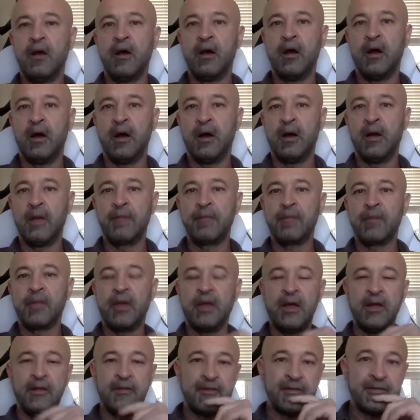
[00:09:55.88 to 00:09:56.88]
Um,
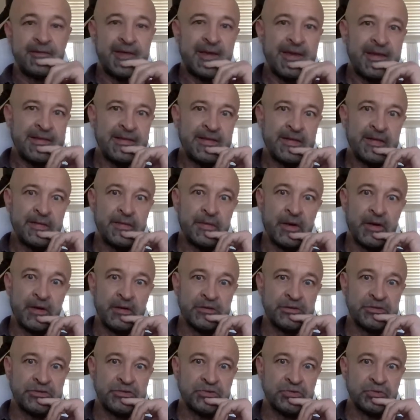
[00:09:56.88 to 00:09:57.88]
and the data
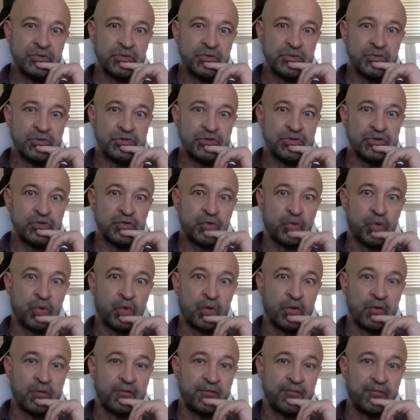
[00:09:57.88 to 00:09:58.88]
amounts to
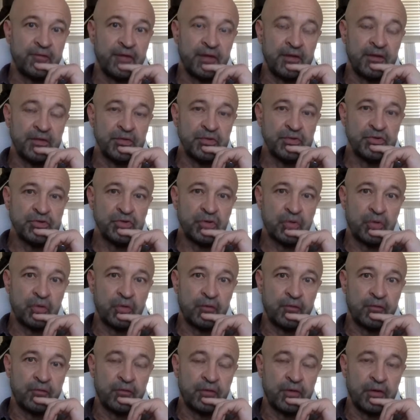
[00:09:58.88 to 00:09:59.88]
stored values
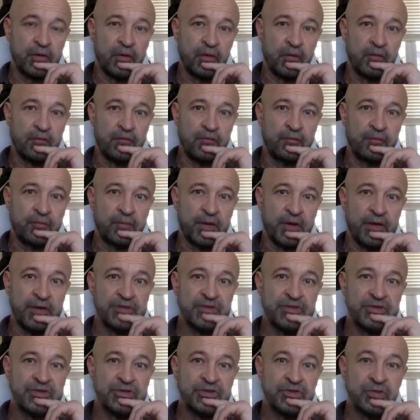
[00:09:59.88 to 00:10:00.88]
of, of
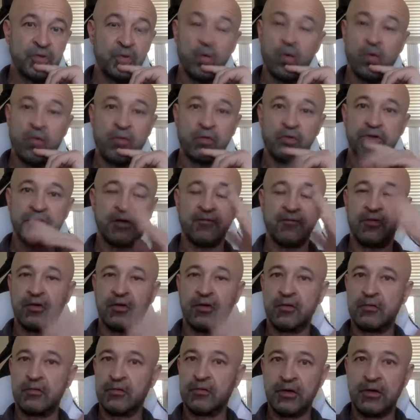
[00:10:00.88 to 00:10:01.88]
prices or
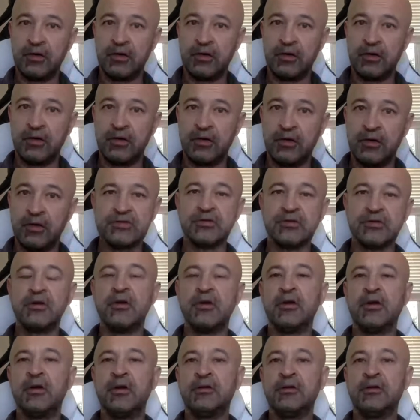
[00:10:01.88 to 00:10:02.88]
whatever else
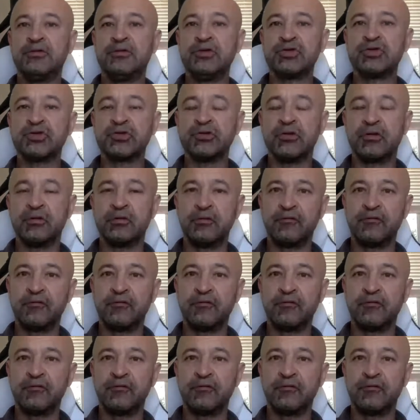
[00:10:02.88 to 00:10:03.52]
additional